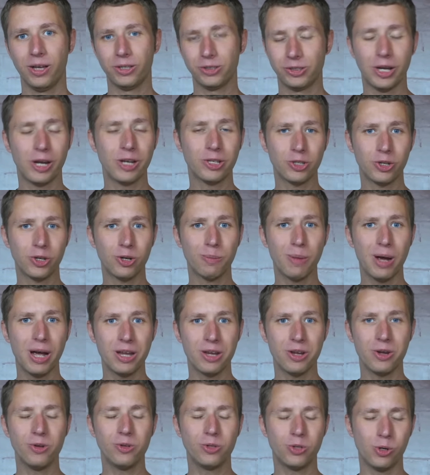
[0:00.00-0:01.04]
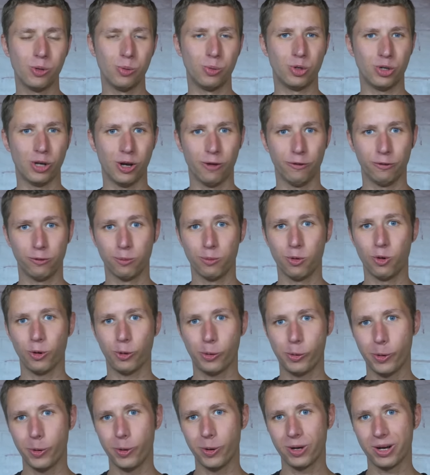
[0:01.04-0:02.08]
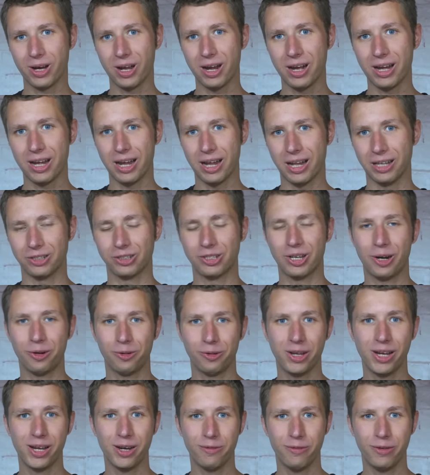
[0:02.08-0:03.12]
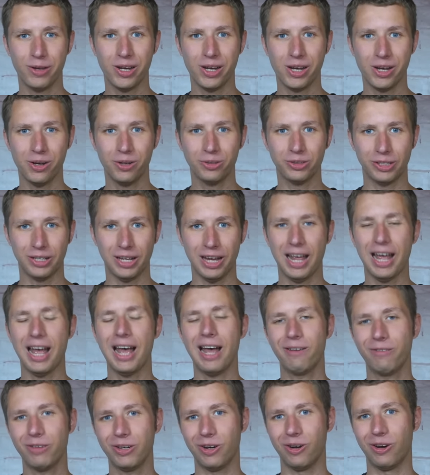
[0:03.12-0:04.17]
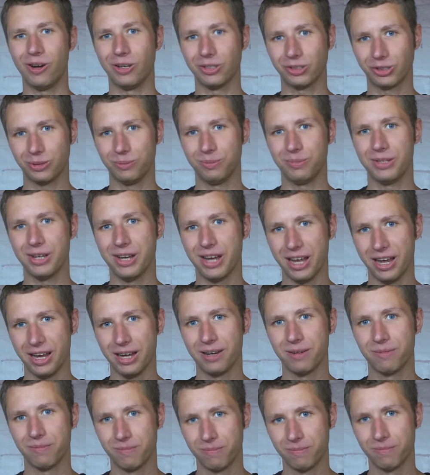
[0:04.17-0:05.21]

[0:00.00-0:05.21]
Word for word: Stay tuned to my YouTube channel for more cord cutting and tenor related videos and have an awesome day.